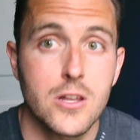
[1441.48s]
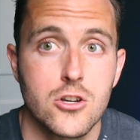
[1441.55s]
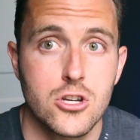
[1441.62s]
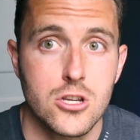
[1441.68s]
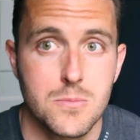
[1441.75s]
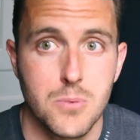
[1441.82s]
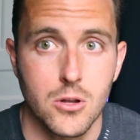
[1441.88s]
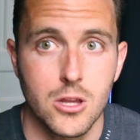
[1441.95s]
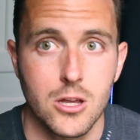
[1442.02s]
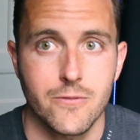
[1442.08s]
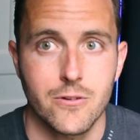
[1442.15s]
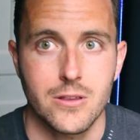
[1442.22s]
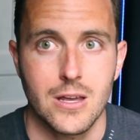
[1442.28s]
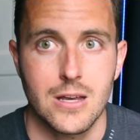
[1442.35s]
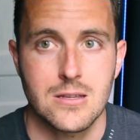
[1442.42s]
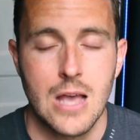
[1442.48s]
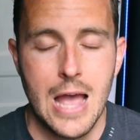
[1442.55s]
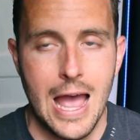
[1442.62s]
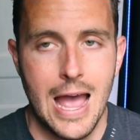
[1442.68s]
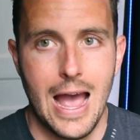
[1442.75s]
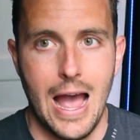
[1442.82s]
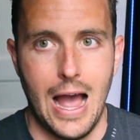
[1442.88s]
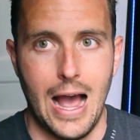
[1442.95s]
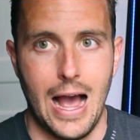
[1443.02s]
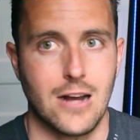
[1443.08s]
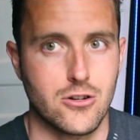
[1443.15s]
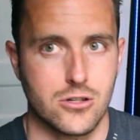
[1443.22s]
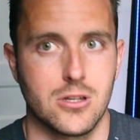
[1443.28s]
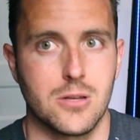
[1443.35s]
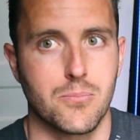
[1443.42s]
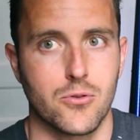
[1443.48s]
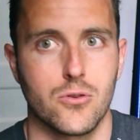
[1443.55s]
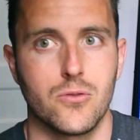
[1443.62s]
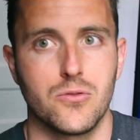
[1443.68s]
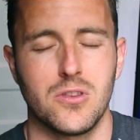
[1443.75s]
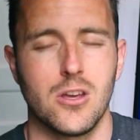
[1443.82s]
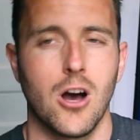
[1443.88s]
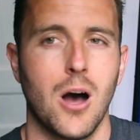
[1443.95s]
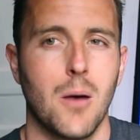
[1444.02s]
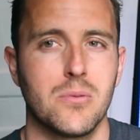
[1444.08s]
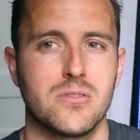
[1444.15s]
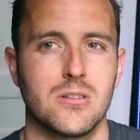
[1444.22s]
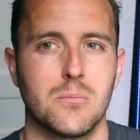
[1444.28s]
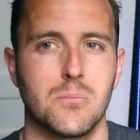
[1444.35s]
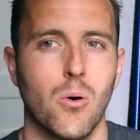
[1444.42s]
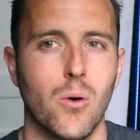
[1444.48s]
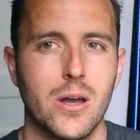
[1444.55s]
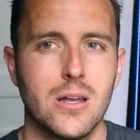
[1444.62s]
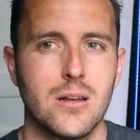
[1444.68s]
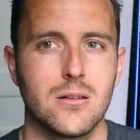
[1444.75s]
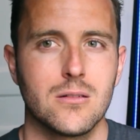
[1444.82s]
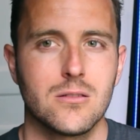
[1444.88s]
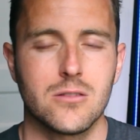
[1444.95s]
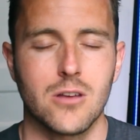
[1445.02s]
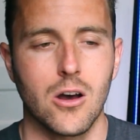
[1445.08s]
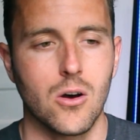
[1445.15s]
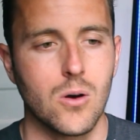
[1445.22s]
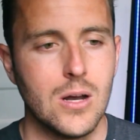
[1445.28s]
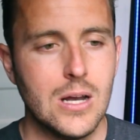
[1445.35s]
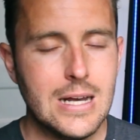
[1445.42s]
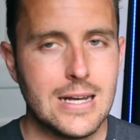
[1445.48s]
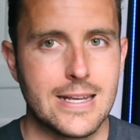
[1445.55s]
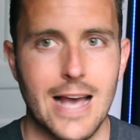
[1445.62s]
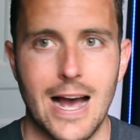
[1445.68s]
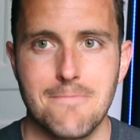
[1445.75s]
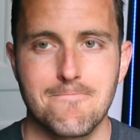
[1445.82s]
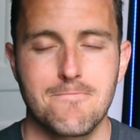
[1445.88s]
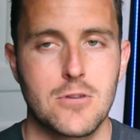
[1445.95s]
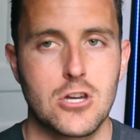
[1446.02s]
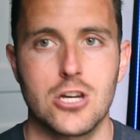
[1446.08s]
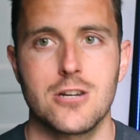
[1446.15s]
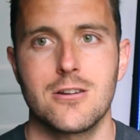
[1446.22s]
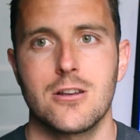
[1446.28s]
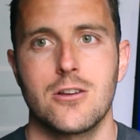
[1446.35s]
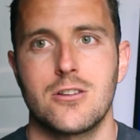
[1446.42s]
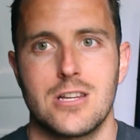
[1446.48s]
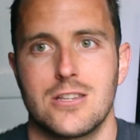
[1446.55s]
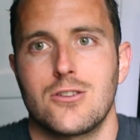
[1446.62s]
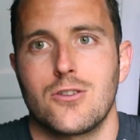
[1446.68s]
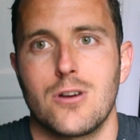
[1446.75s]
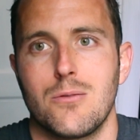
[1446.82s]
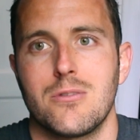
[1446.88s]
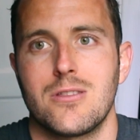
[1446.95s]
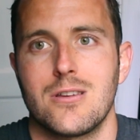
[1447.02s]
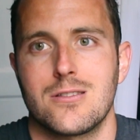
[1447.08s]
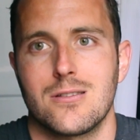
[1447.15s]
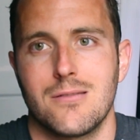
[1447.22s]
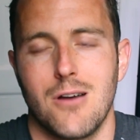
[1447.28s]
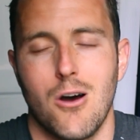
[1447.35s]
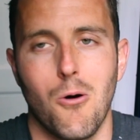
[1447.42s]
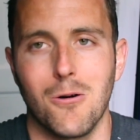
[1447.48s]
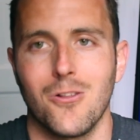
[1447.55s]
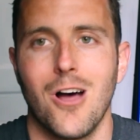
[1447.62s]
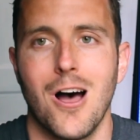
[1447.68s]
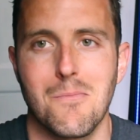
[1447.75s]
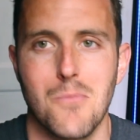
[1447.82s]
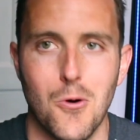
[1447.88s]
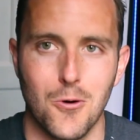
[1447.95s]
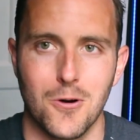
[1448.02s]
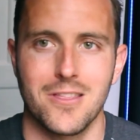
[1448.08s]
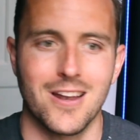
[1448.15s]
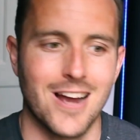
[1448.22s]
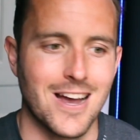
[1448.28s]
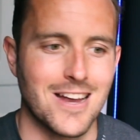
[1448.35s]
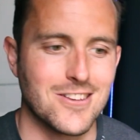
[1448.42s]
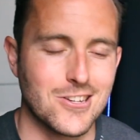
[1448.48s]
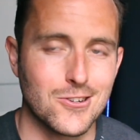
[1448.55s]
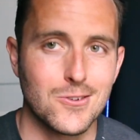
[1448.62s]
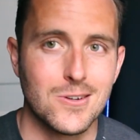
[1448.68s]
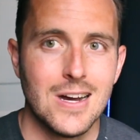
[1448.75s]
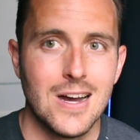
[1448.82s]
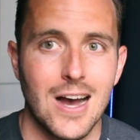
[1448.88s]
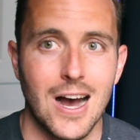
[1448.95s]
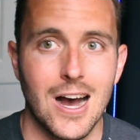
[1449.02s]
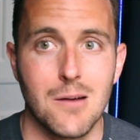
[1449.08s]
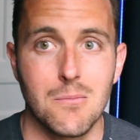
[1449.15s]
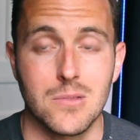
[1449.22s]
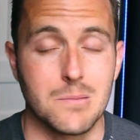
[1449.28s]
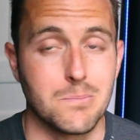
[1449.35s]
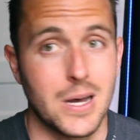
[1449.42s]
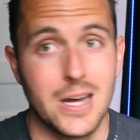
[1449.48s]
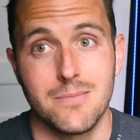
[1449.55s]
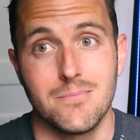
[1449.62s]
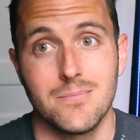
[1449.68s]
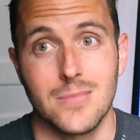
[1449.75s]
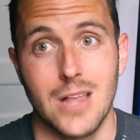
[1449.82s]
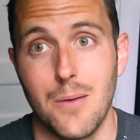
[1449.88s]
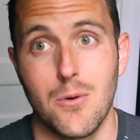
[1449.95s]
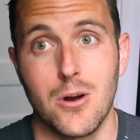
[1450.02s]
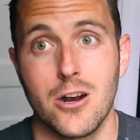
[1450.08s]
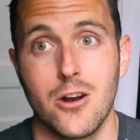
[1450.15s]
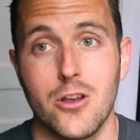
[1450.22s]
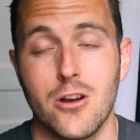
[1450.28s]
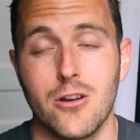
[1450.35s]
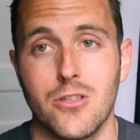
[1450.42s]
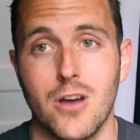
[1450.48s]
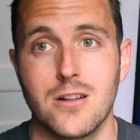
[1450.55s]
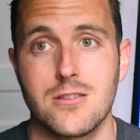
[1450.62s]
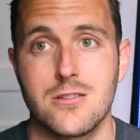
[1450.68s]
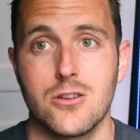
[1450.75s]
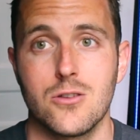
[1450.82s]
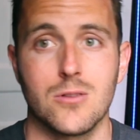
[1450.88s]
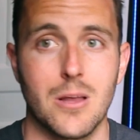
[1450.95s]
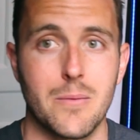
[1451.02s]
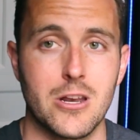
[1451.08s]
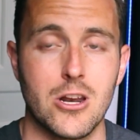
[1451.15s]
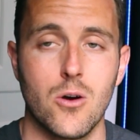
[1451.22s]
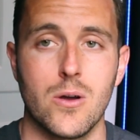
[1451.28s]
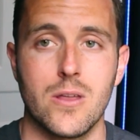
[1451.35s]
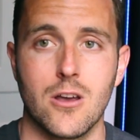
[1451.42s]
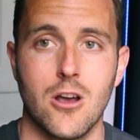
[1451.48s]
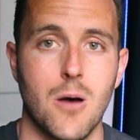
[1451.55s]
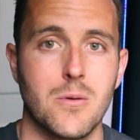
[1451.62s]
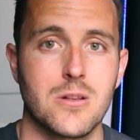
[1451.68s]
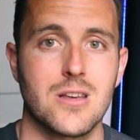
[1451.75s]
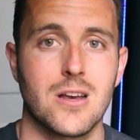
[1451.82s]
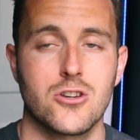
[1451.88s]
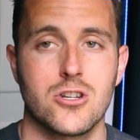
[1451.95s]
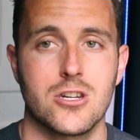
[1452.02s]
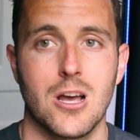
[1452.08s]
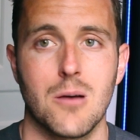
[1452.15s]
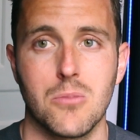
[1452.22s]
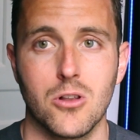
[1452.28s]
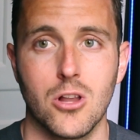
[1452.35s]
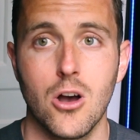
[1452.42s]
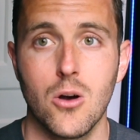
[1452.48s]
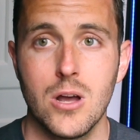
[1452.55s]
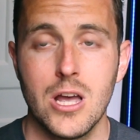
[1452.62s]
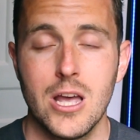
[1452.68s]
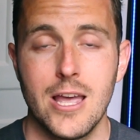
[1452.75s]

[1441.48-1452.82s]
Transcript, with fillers: that she's pulling for this actually proves the opposite point. So, yeah, couldn't disagree with this a whole lot more than I do, um, but I want to know your thoughts too. Let me know in the comment section down below.